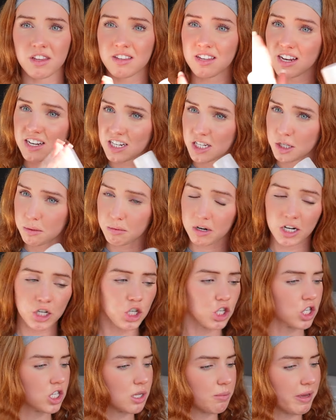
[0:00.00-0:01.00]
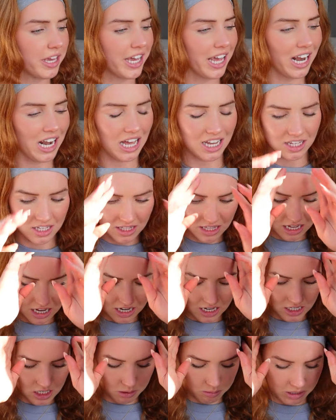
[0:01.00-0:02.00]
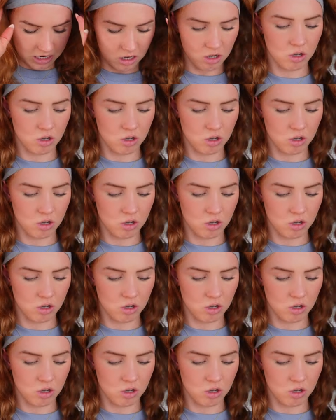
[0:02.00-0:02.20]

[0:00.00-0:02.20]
setting spray just to make it last that little bit